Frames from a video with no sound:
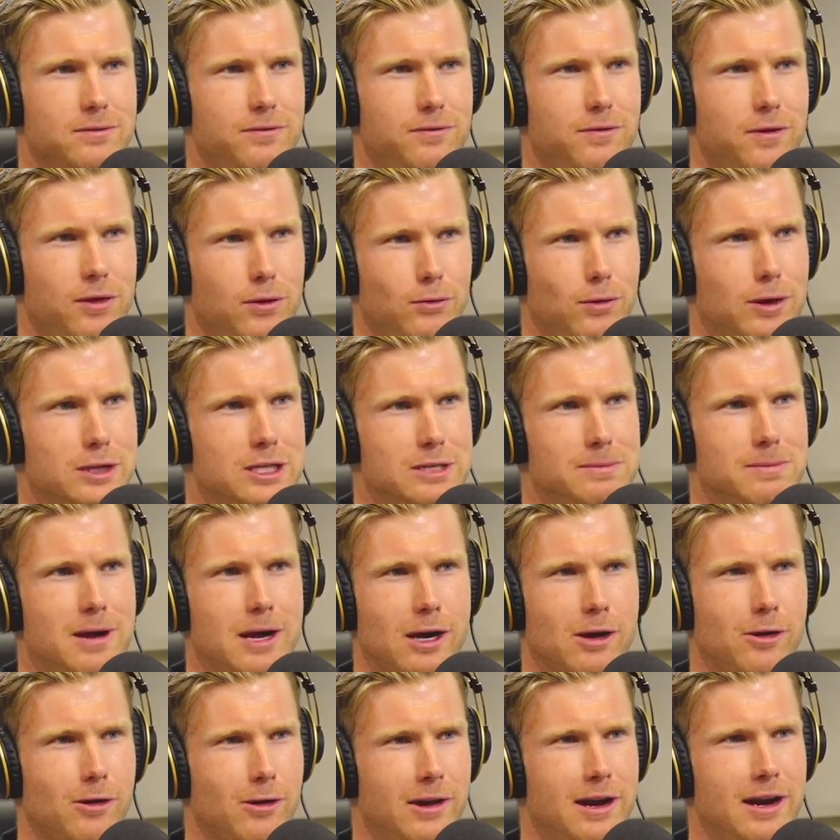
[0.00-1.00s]
for the rest of my
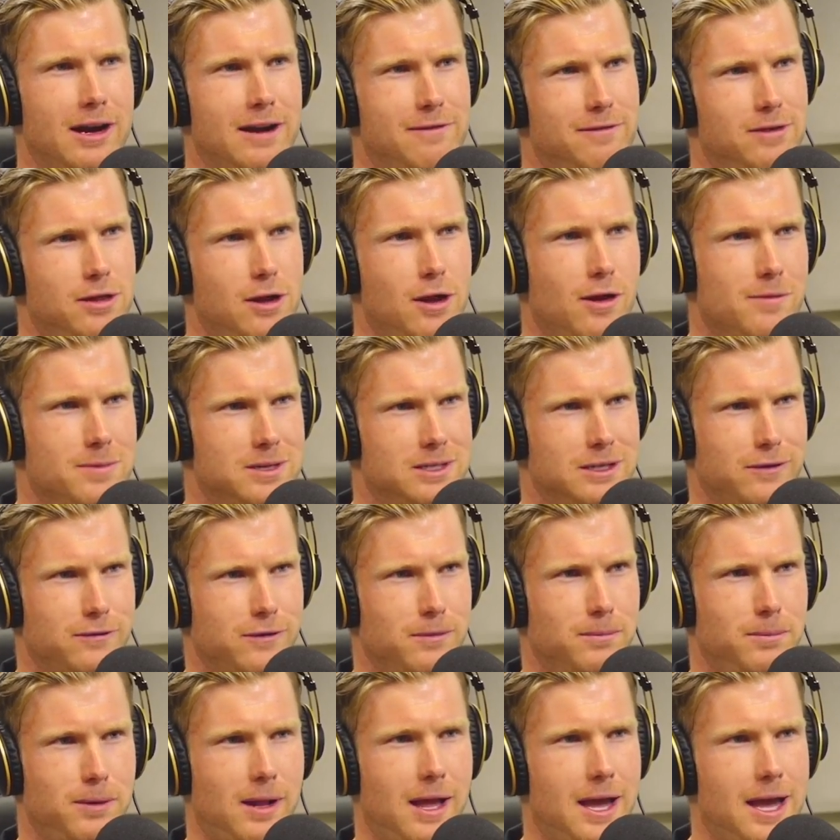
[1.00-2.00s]
career, even though I'm a
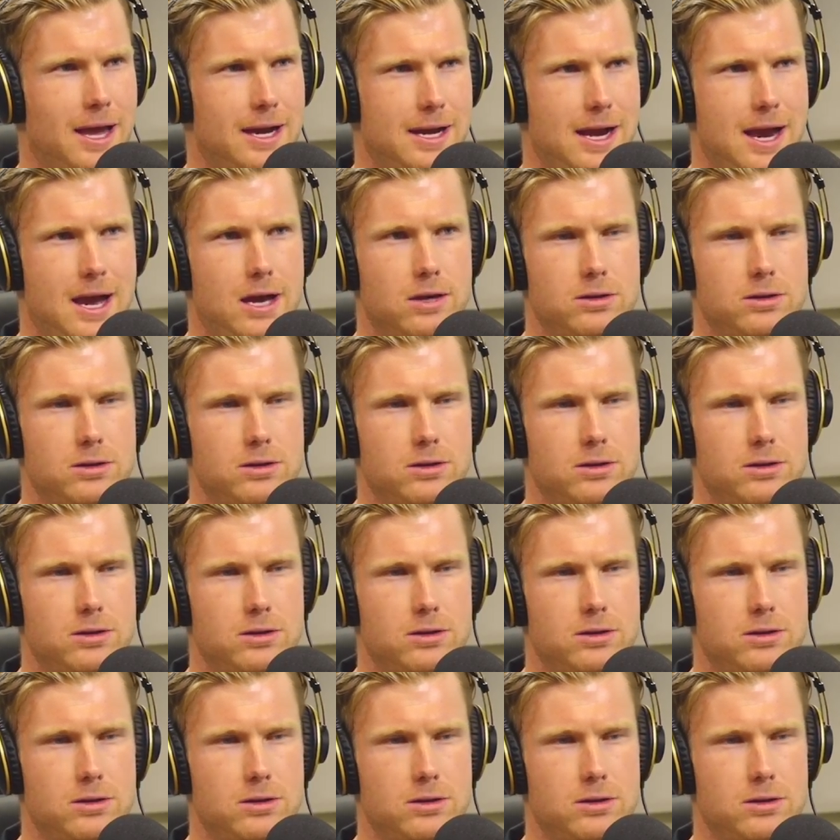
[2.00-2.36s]
different player now.